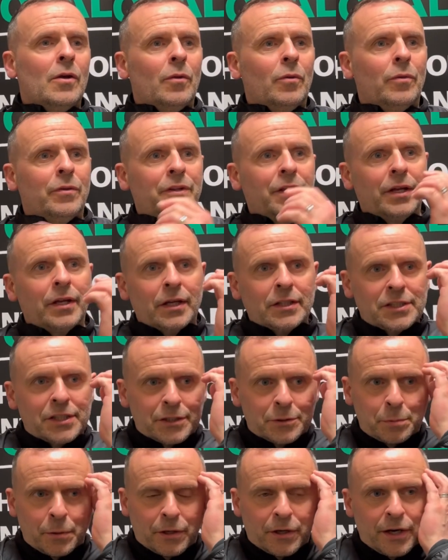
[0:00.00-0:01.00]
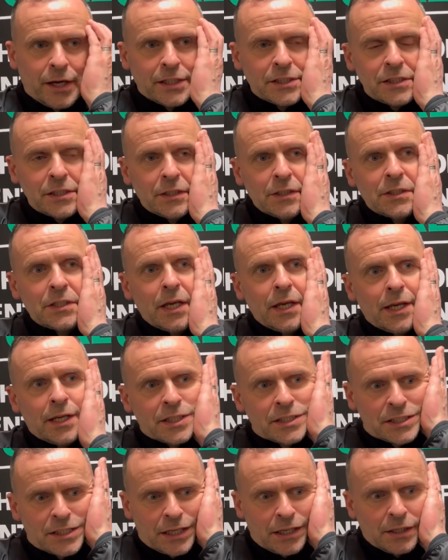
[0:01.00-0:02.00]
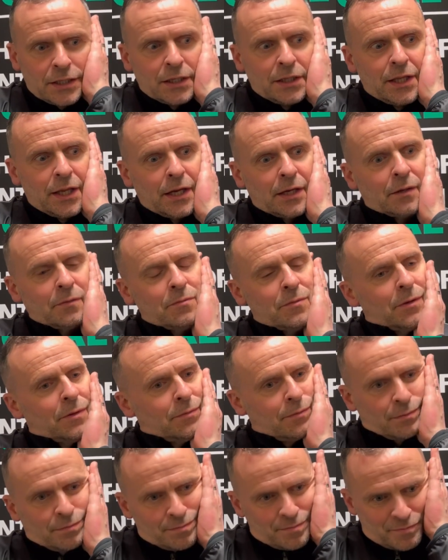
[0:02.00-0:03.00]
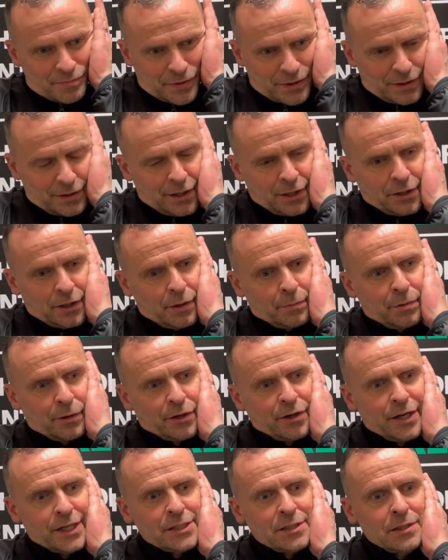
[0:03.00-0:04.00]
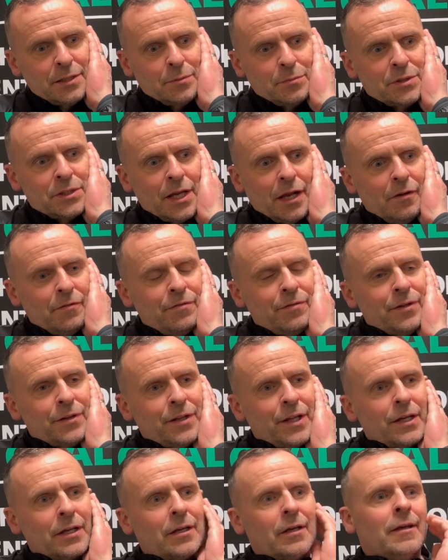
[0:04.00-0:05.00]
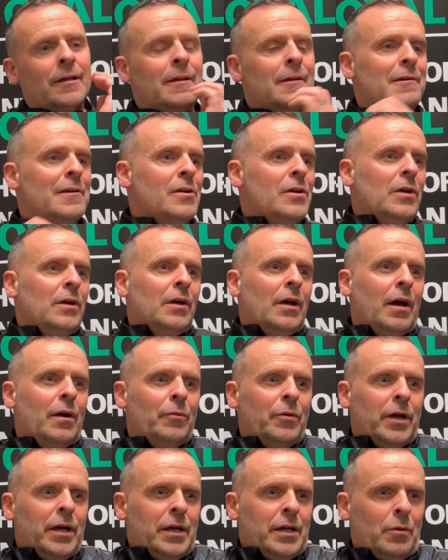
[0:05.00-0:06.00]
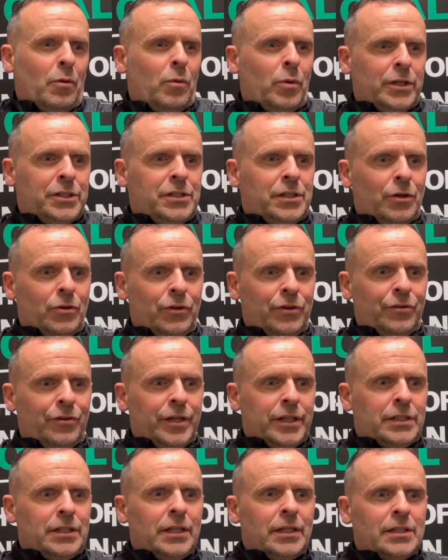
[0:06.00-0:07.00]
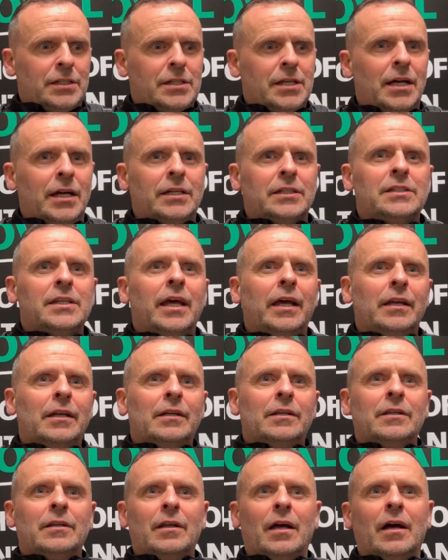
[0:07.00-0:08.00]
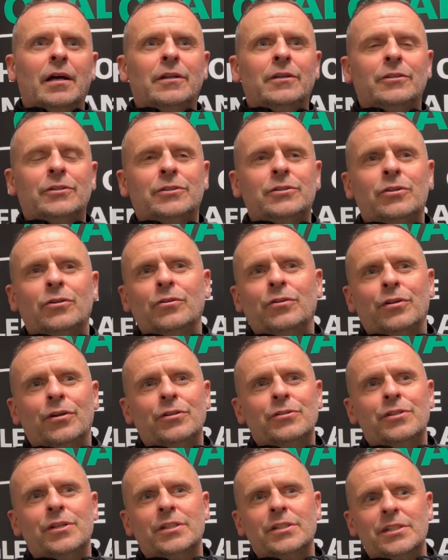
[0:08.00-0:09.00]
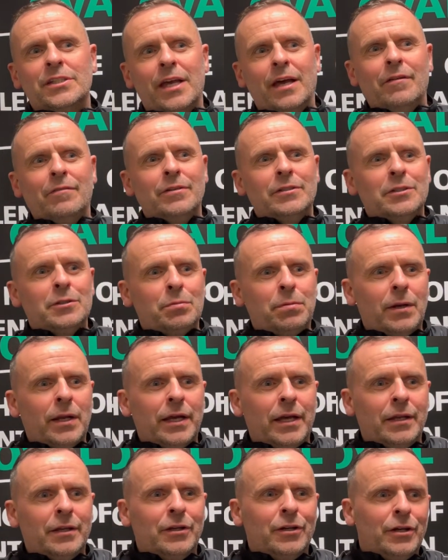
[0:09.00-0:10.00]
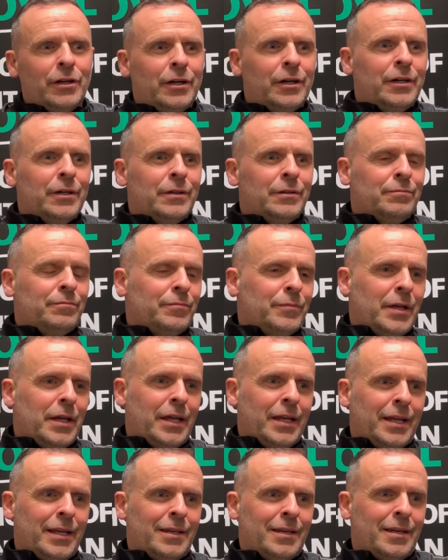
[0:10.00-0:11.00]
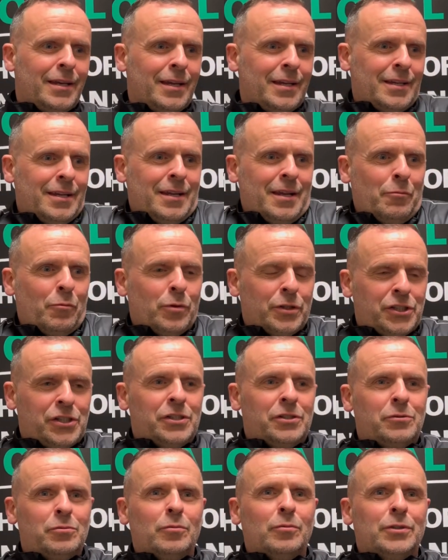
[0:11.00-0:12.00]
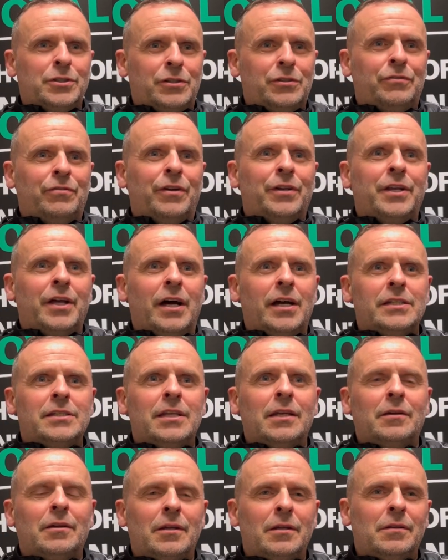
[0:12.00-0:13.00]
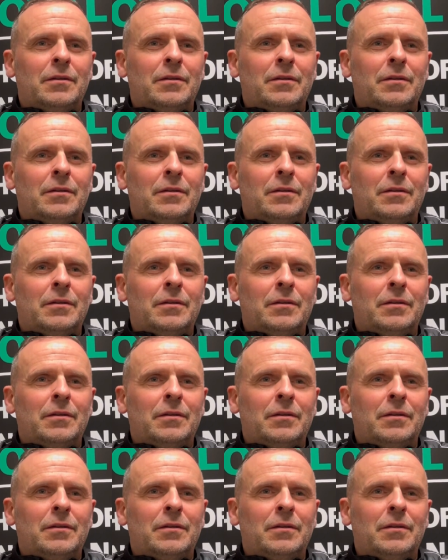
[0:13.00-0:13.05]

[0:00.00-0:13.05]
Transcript: Well, I think it's just progression. It's saying that they're progressing themselves. I think I watched the under-18s last night, and there's 2007s playing there, and which is fantastic.